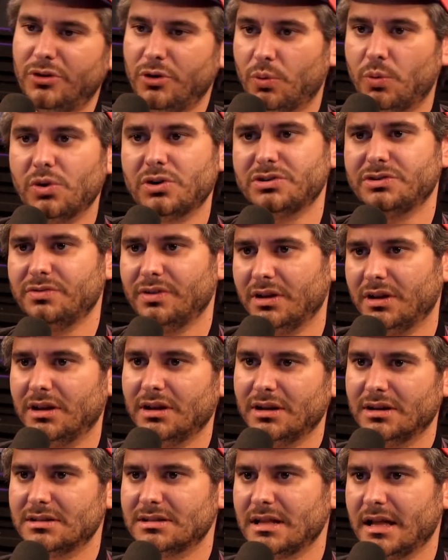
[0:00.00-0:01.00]
the worst
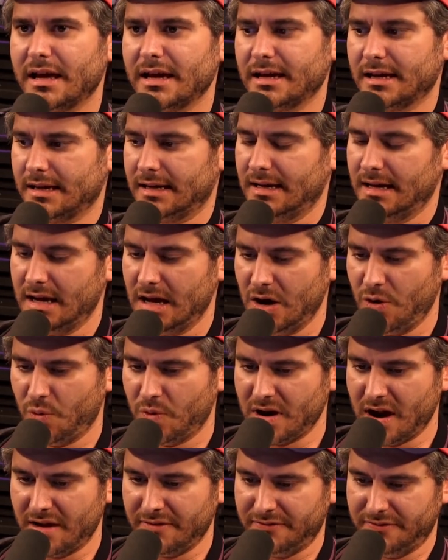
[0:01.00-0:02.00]
feeling is like
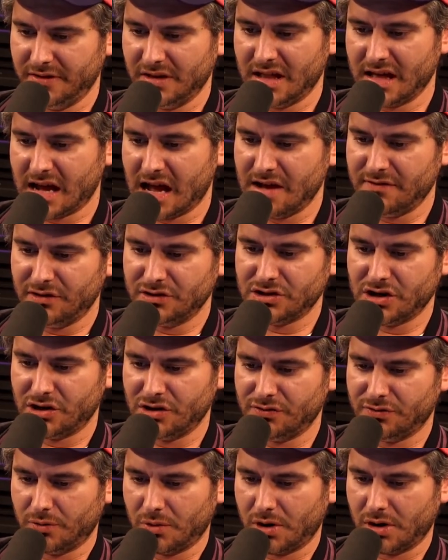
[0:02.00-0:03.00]
when I feel like I have a ton
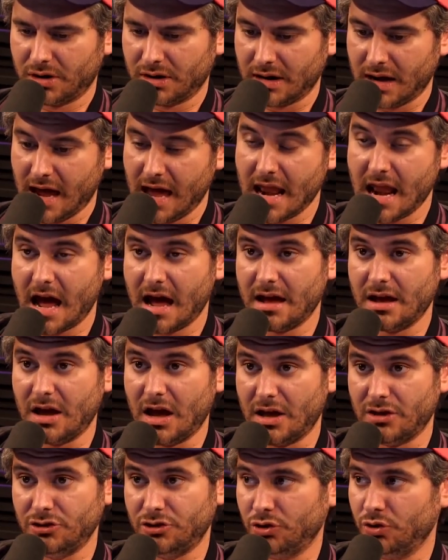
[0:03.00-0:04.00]
of work and I
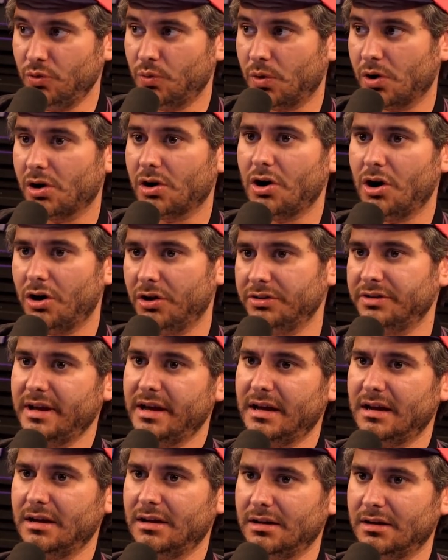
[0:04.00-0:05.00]
do work all
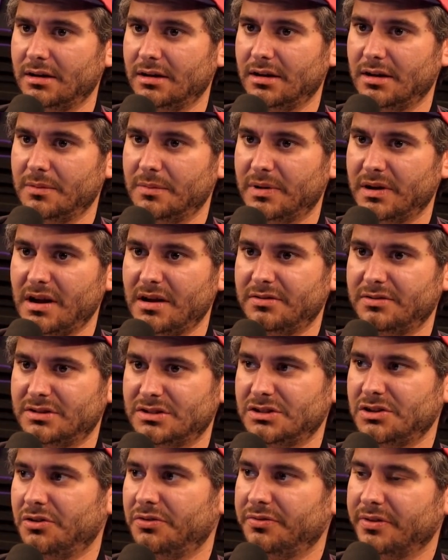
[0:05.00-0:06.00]
day, but I
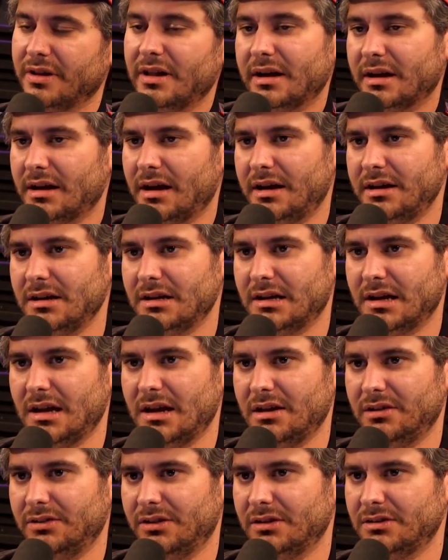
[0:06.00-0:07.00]
still feel like I didn't get
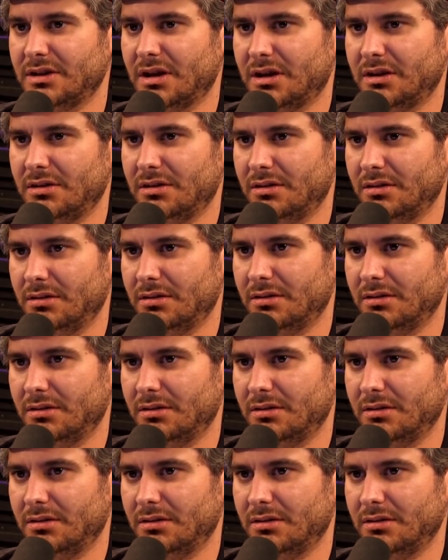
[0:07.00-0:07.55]
anything done.